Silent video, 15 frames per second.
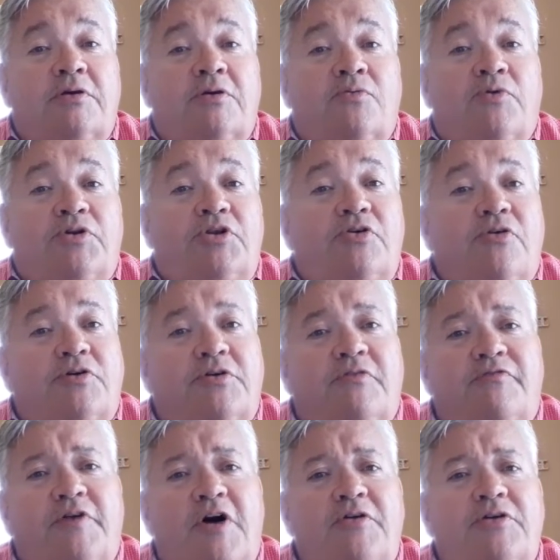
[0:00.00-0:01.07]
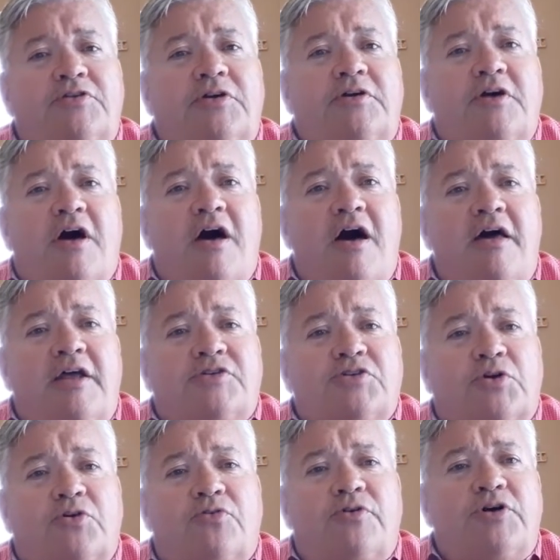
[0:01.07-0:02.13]
When you are devoted to God as
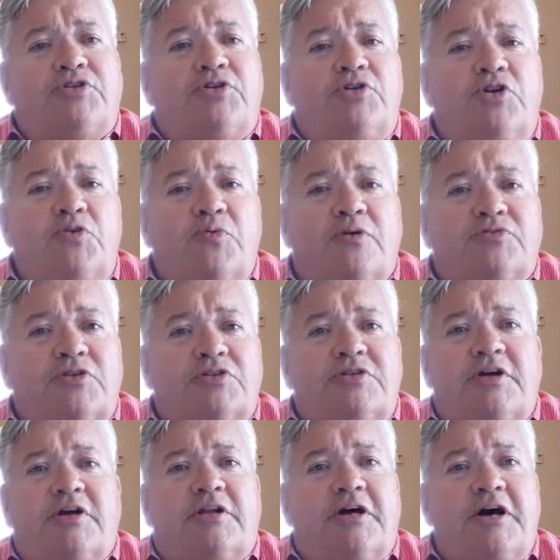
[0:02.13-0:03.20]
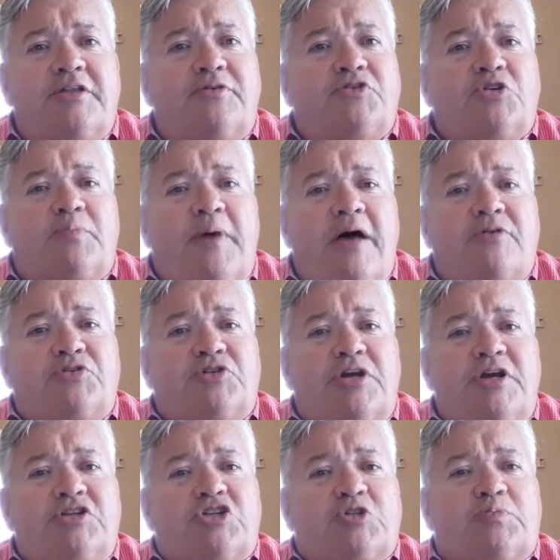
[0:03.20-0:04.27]
a Christian, you want to tell others about
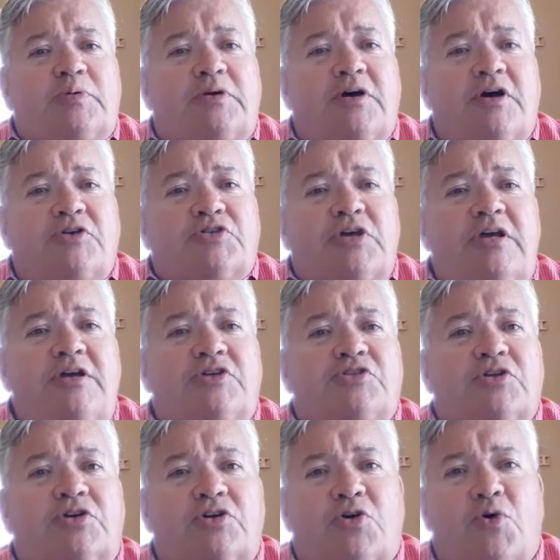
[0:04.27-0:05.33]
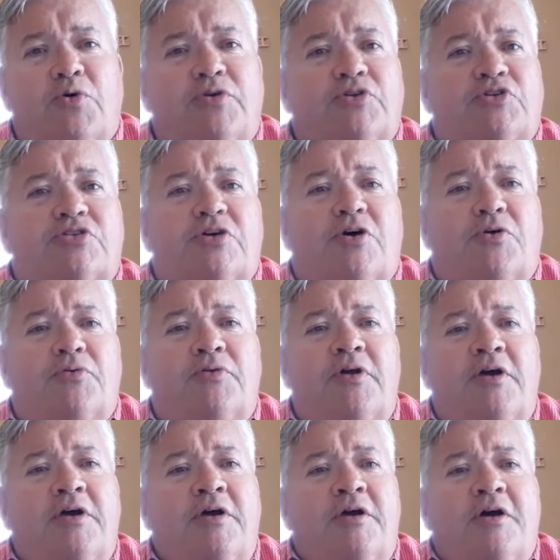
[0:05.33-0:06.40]
Jesus because He is the cornerstone
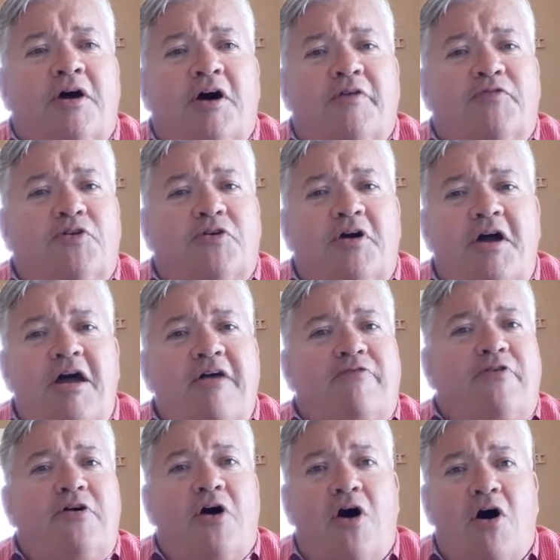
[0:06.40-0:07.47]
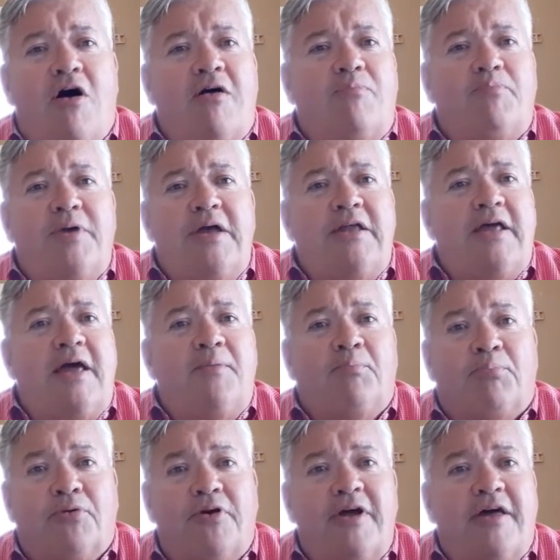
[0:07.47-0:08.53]
of your every heartbeat
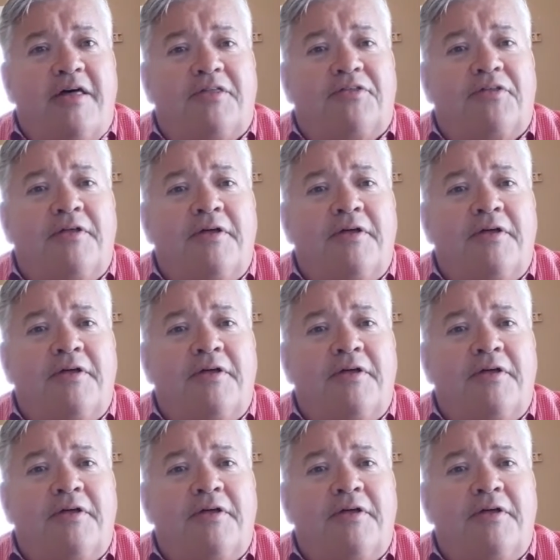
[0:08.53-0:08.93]
and breath.